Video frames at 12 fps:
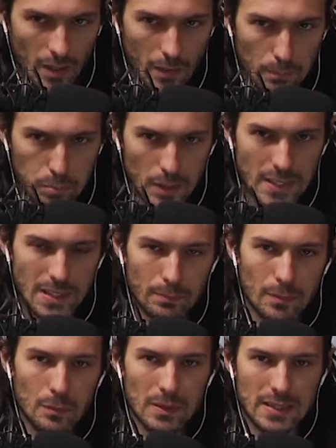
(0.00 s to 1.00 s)
The
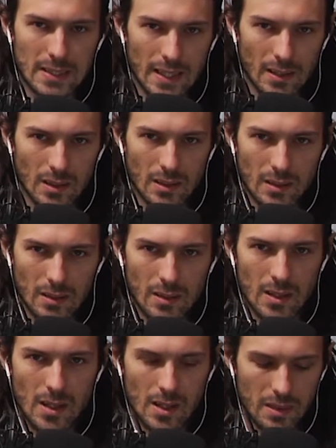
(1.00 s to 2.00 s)
principle was there,
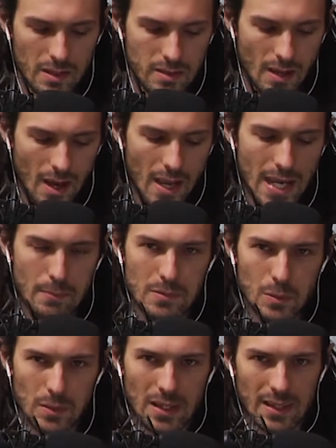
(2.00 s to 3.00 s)
the
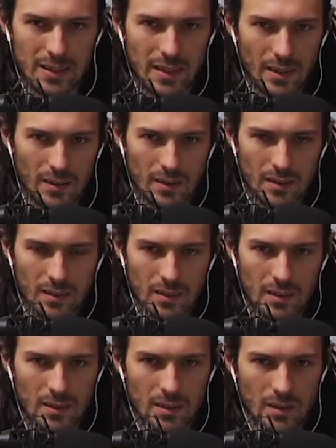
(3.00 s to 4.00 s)
times were not there.
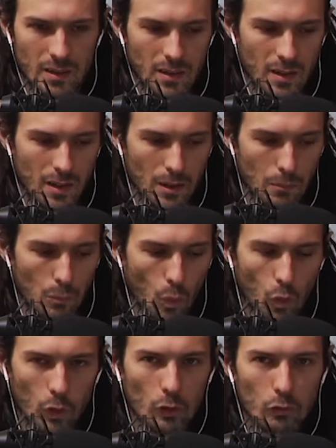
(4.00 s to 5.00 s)

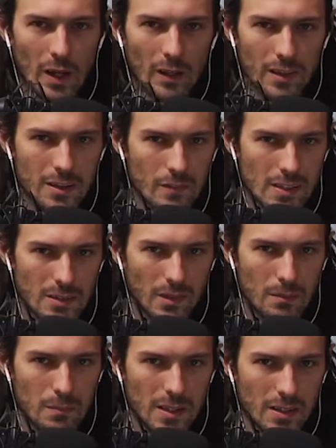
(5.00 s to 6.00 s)
Moral relativism
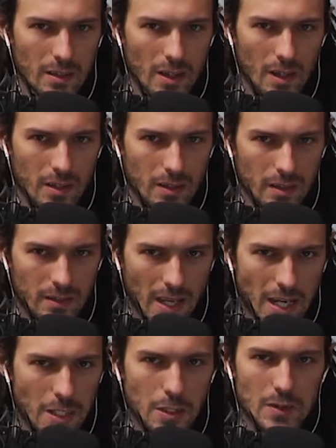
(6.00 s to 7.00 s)
can be a, a
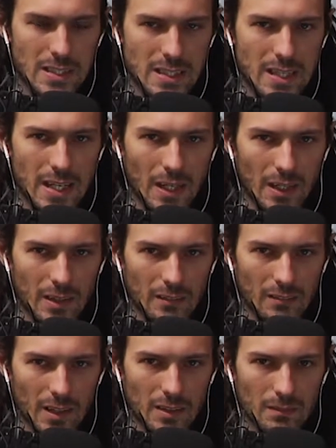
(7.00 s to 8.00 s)
dangerous thing,
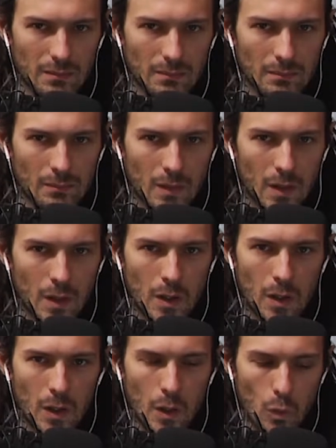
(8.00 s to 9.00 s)
right?
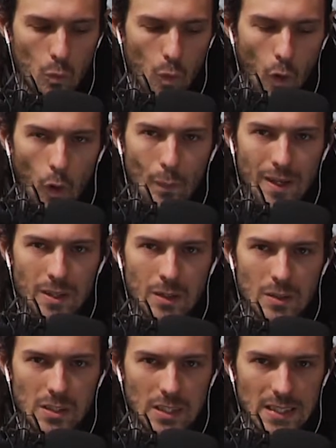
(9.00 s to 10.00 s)
All we can
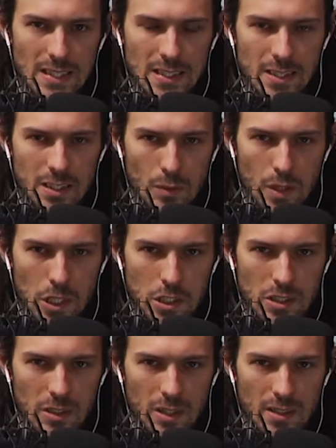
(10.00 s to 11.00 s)
do is look at that
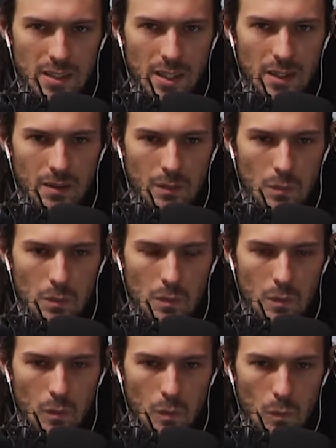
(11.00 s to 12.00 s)
situation and say,
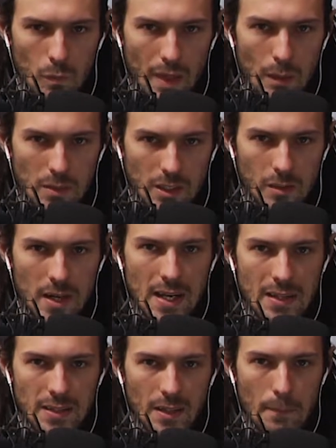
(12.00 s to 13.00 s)
that was a great
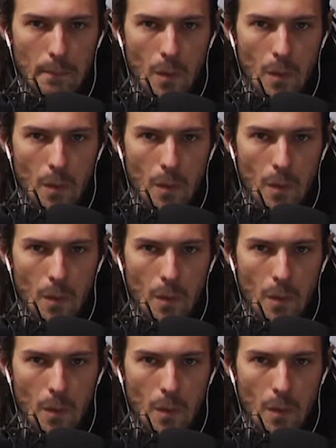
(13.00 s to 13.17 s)
idea.